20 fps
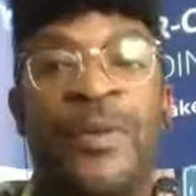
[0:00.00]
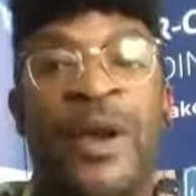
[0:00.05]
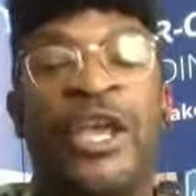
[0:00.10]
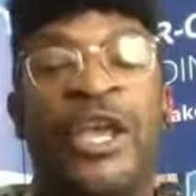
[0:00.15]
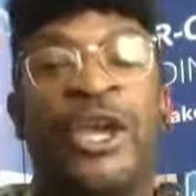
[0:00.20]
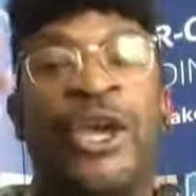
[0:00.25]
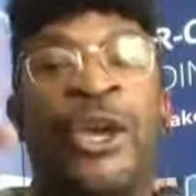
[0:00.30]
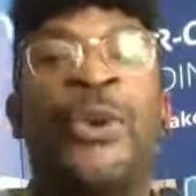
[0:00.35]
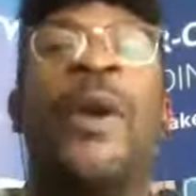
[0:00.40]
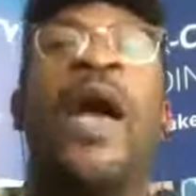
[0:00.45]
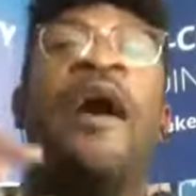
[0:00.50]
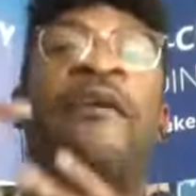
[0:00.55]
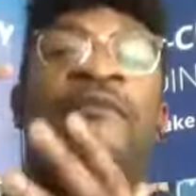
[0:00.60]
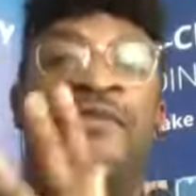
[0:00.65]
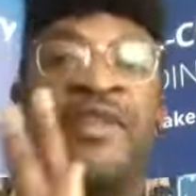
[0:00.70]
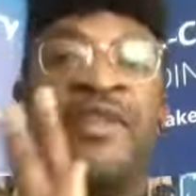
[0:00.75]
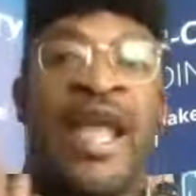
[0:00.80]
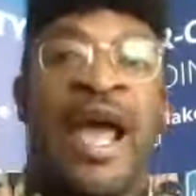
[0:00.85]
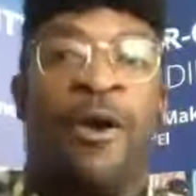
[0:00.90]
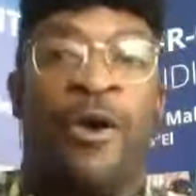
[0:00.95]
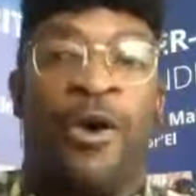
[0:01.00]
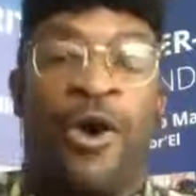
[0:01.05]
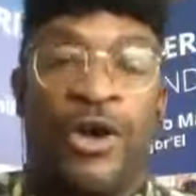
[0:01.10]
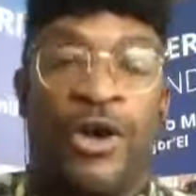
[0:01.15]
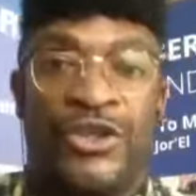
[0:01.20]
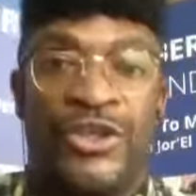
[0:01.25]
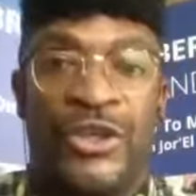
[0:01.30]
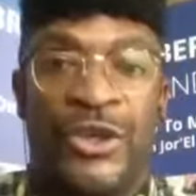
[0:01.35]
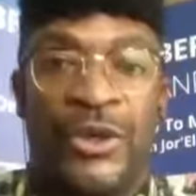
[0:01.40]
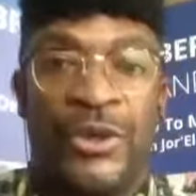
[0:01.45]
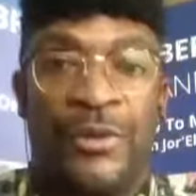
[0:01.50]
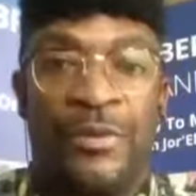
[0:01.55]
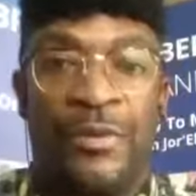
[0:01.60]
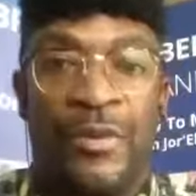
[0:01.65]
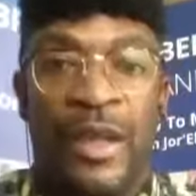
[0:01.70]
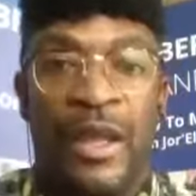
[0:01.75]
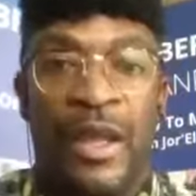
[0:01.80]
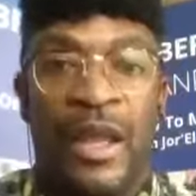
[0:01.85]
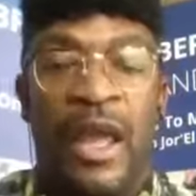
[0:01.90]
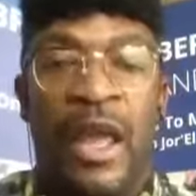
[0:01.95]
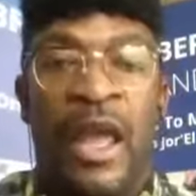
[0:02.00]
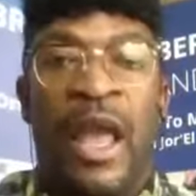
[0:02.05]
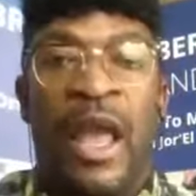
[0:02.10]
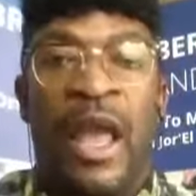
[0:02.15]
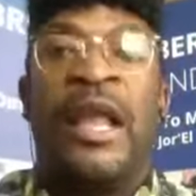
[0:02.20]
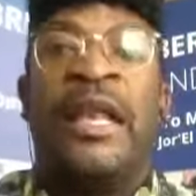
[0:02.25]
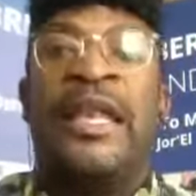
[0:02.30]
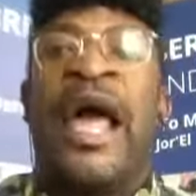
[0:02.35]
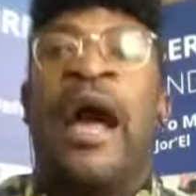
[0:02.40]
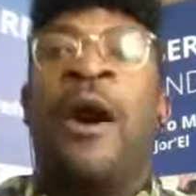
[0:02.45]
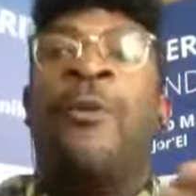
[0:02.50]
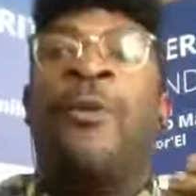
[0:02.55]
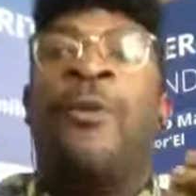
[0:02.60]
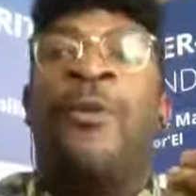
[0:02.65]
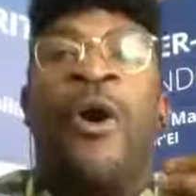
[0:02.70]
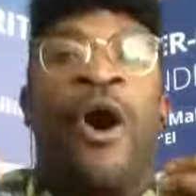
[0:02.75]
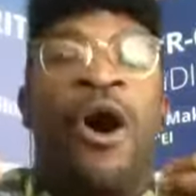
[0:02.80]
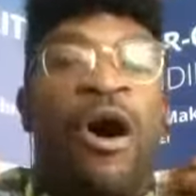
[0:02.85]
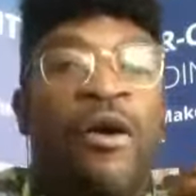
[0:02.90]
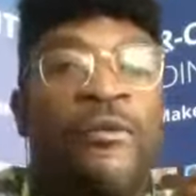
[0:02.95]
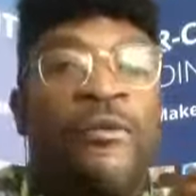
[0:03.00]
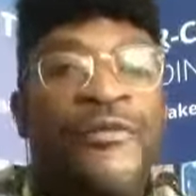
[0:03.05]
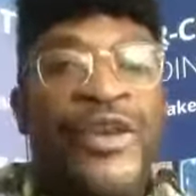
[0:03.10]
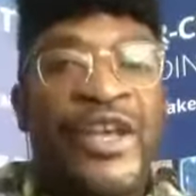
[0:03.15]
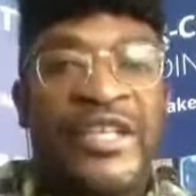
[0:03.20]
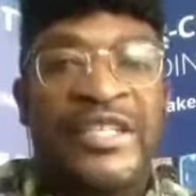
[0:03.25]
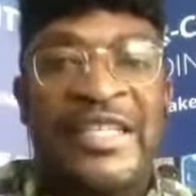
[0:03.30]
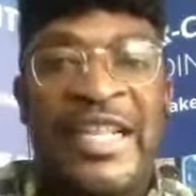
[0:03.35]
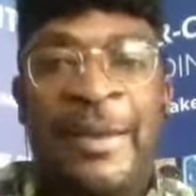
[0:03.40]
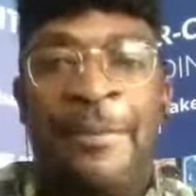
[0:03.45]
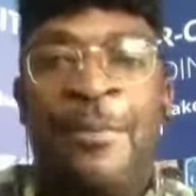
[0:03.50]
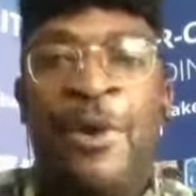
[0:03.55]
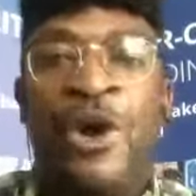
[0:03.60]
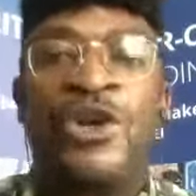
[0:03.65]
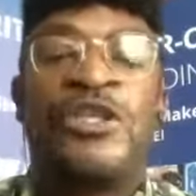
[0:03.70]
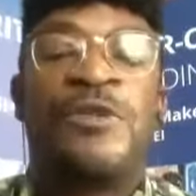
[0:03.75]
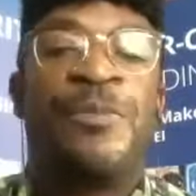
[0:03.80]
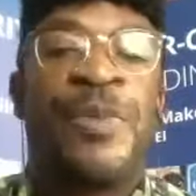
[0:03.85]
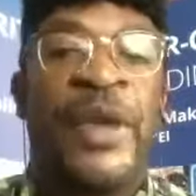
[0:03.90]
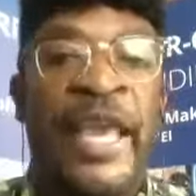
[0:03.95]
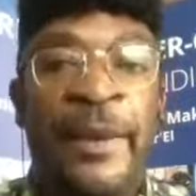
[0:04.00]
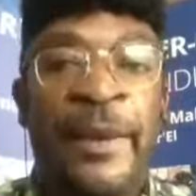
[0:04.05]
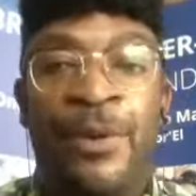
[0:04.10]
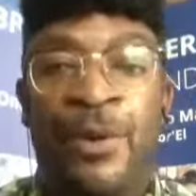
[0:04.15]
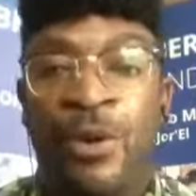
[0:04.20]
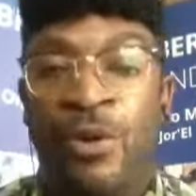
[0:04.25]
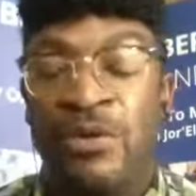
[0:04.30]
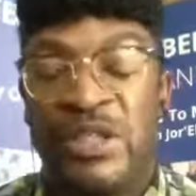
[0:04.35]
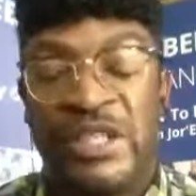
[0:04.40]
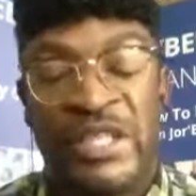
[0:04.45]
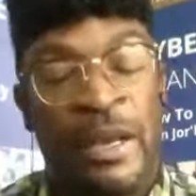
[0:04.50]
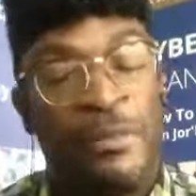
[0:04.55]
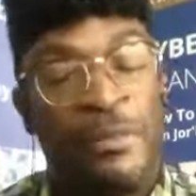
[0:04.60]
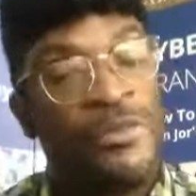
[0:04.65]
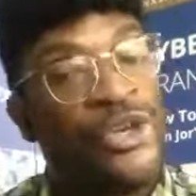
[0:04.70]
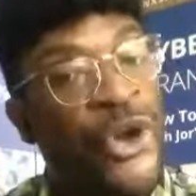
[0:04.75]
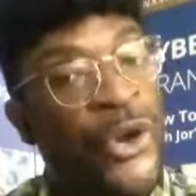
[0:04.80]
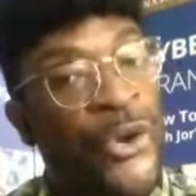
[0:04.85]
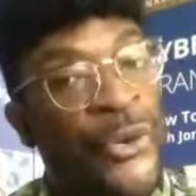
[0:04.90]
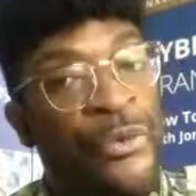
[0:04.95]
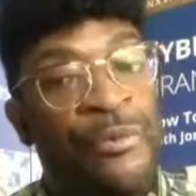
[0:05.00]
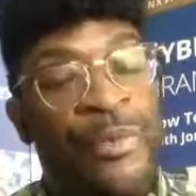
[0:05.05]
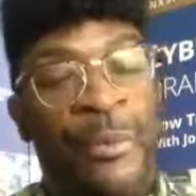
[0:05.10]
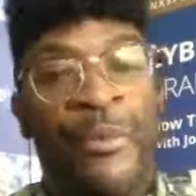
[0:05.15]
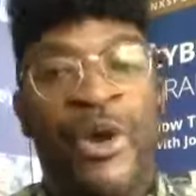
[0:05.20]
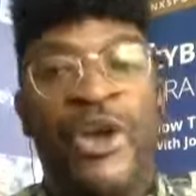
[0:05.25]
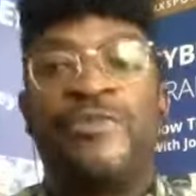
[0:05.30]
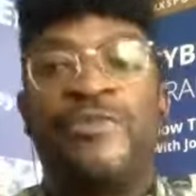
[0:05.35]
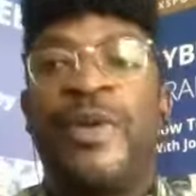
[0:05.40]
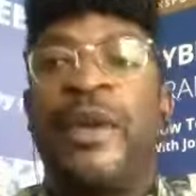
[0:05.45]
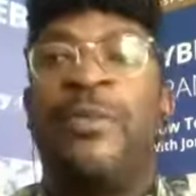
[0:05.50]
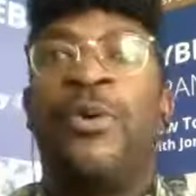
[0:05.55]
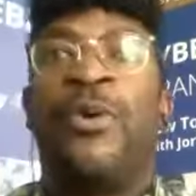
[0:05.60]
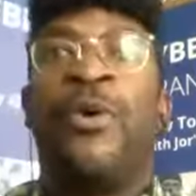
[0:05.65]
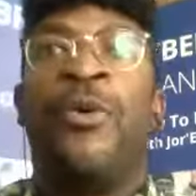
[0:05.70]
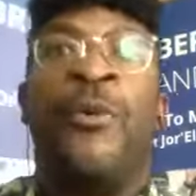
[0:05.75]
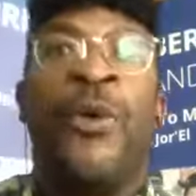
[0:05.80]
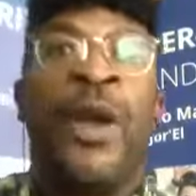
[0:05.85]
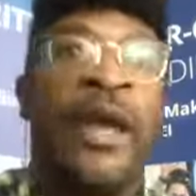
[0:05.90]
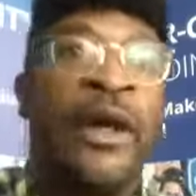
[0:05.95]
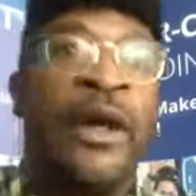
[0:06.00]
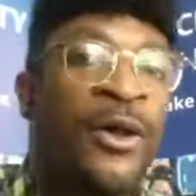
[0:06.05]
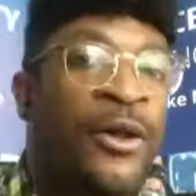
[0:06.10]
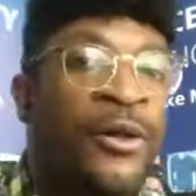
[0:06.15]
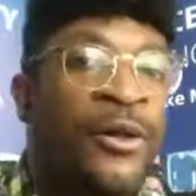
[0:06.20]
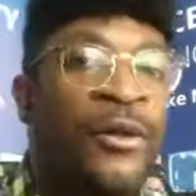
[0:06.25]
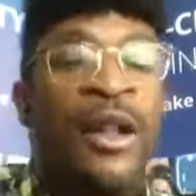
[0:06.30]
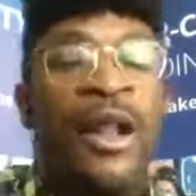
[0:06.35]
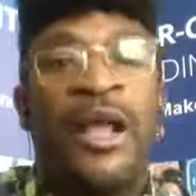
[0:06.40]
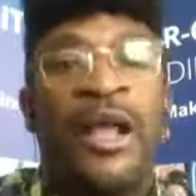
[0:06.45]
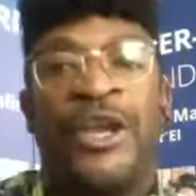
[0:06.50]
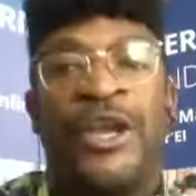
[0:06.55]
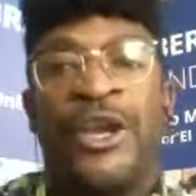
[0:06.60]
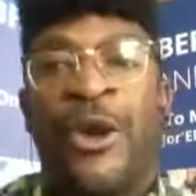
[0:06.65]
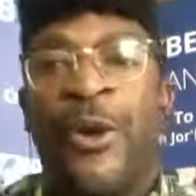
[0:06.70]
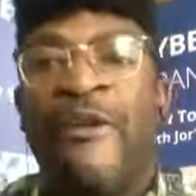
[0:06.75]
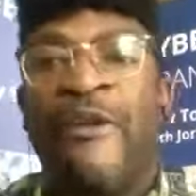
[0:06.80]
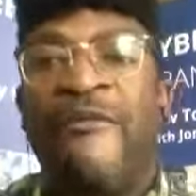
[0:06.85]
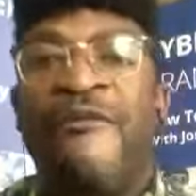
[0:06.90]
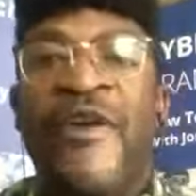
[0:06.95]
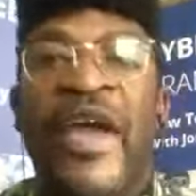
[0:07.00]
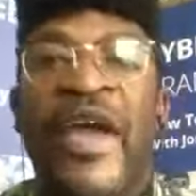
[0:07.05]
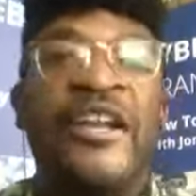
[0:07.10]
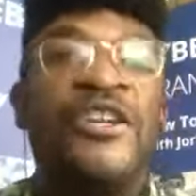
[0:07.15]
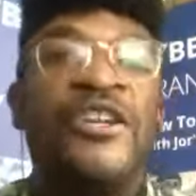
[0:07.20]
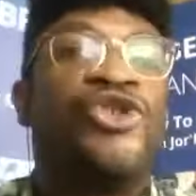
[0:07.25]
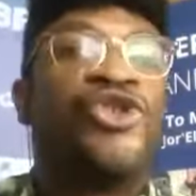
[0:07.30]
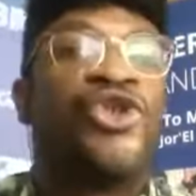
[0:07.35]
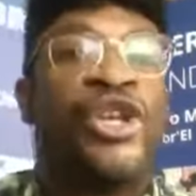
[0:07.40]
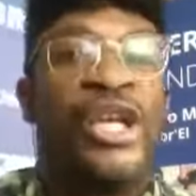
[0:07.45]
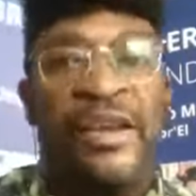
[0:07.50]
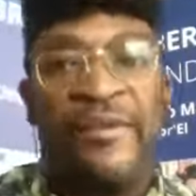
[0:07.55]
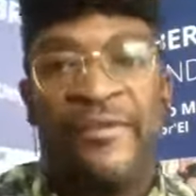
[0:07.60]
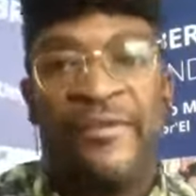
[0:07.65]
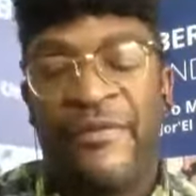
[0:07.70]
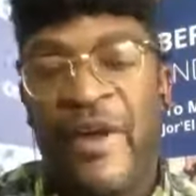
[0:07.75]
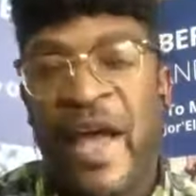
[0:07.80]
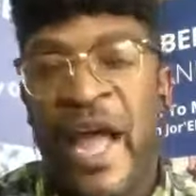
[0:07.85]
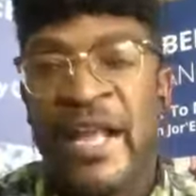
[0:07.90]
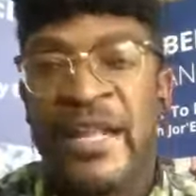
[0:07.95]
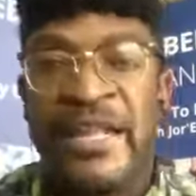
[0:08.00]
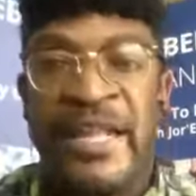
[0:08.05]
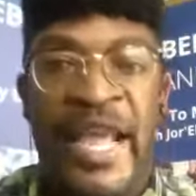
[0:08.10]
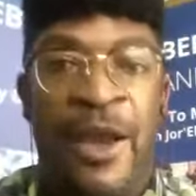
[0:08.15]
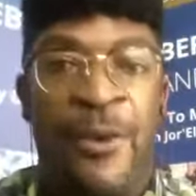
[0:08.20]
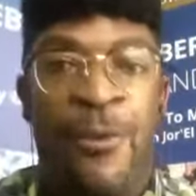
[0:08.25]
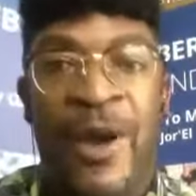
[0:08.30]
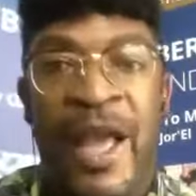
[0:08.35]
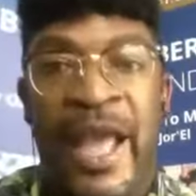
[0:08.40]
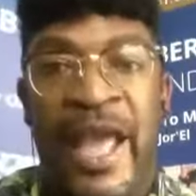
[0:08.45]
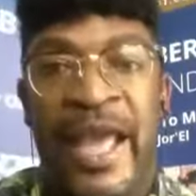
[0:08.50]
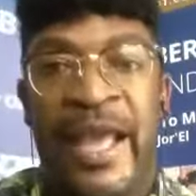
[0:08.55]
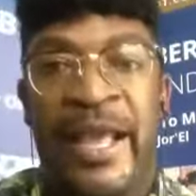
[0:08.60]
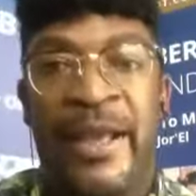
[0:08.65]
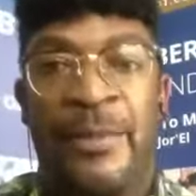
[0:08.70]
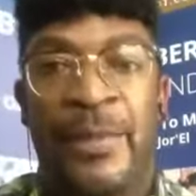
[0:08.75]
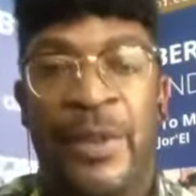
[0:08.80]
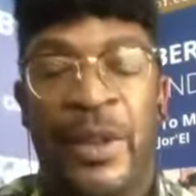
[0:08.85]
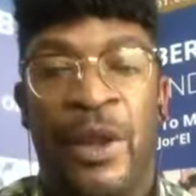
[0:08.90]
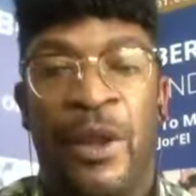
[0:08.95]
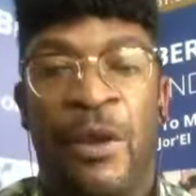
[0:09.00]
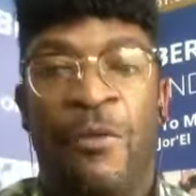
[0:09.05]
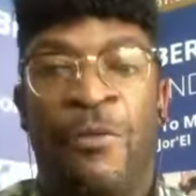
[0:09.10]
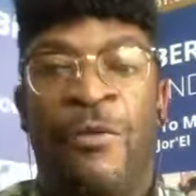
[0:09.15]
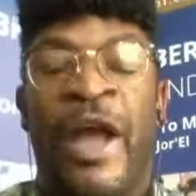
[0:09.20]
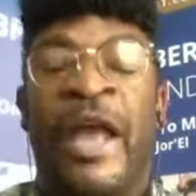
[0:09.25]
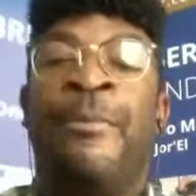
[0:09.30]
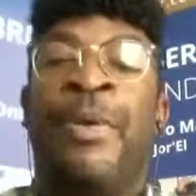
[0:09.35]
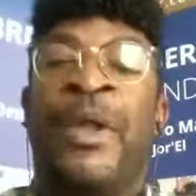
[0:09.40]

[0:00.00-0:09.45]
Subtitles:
where you have now got to. Now, obviously, most people, some don't, but most people will, eventually find their way, right?